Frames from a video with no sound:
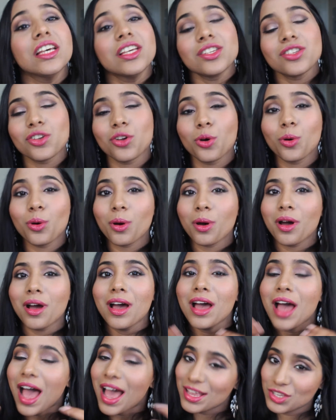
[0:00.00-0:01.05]
So
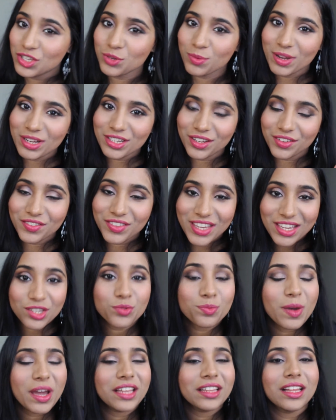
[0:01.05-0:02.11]
as you might have
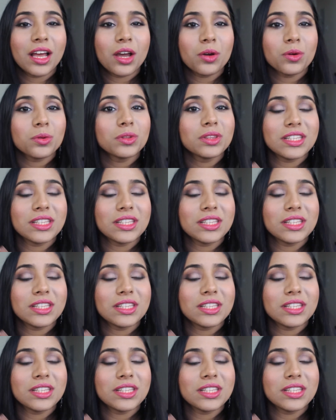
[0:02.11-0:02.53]
guessed by now,